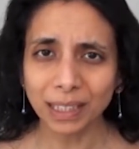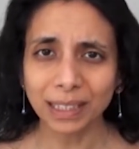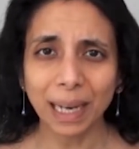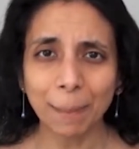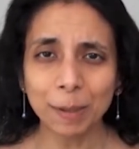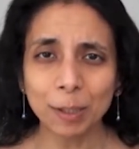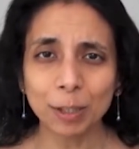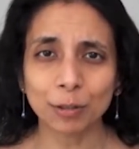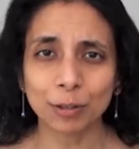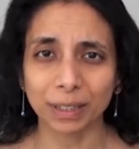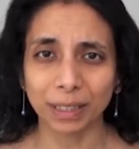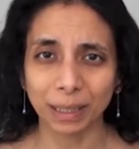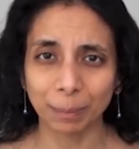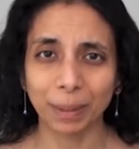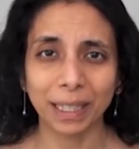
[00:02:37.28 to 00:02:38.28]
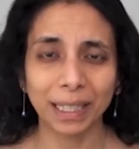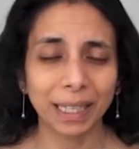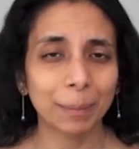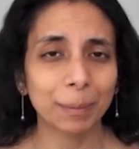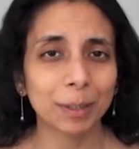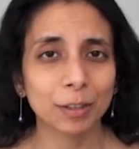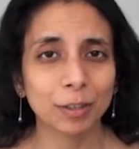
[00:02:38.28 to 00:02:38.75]
chemistry, being
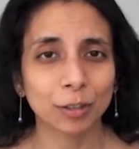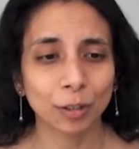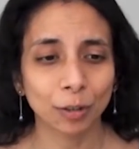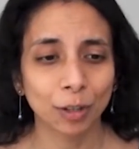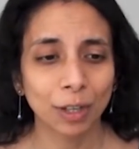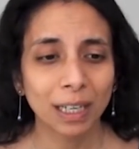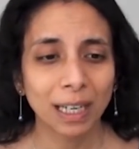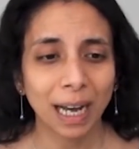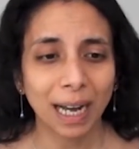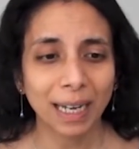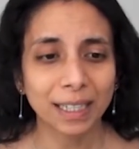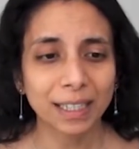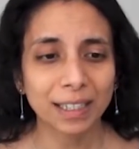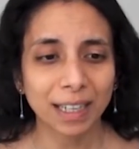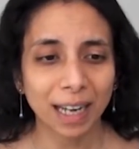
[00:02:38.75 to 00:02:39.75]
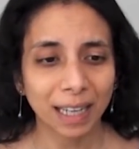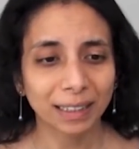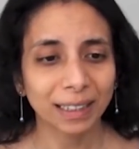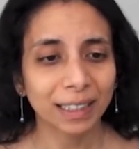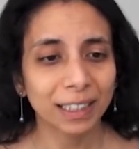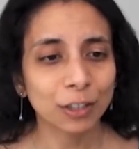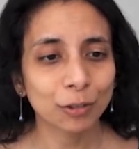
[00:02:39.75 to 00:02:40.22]
able to understand
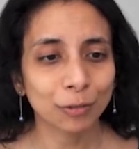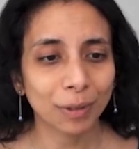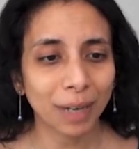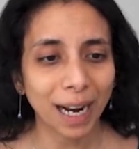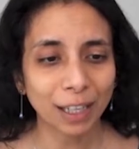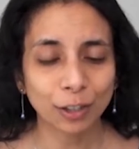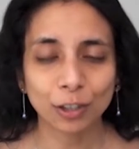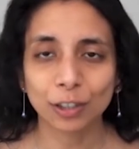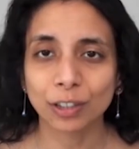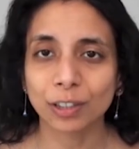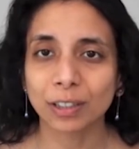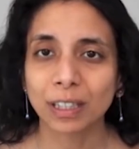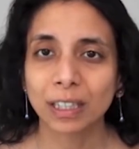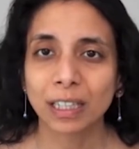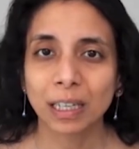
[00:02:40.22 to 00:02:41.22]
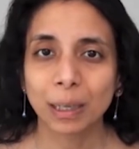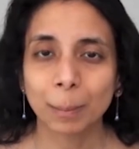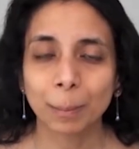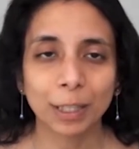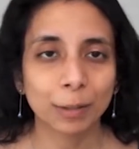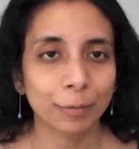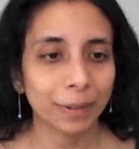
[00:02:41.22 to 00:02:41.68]
the interaction
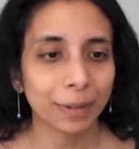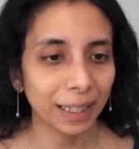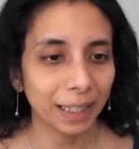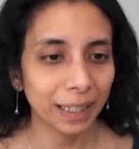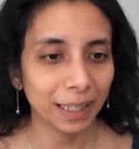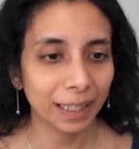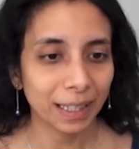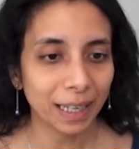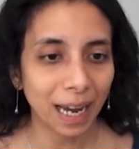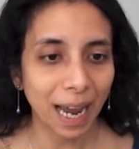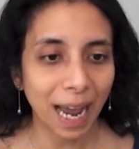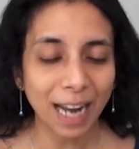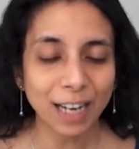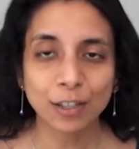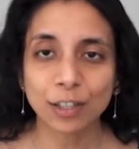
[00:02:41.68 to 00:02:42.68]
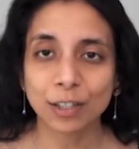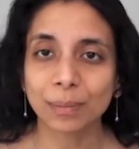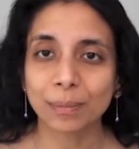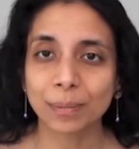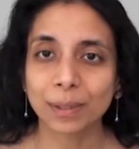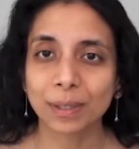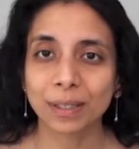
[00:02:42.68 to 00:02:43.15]
between
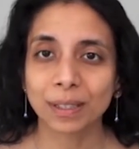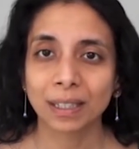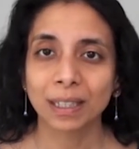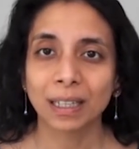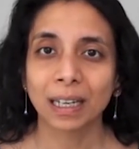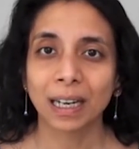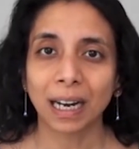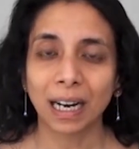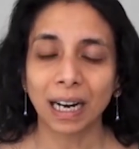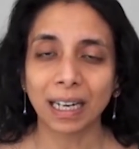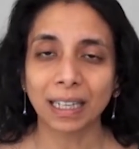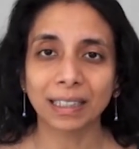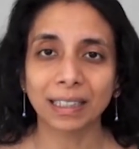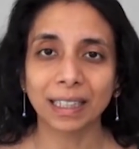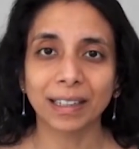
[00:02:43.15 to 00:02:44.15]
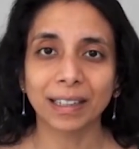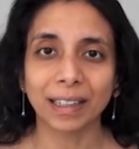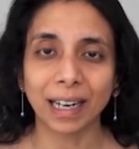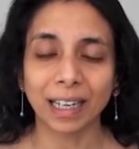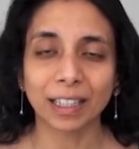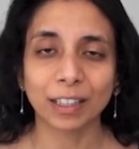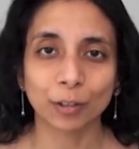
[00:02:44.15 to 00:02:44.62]
atoms in their
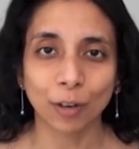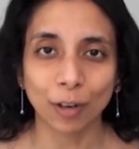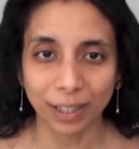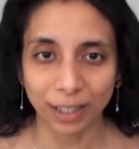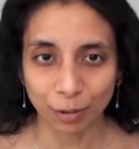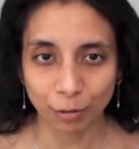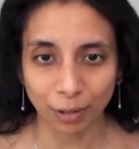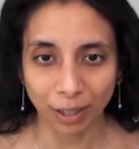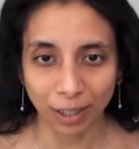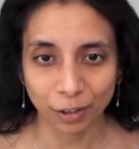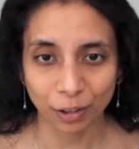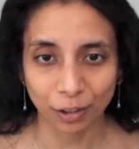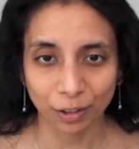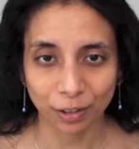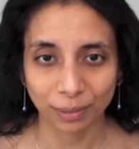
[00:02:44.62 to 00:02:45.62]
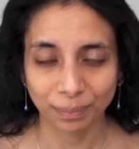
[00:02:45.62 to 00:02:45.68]
electronic structure.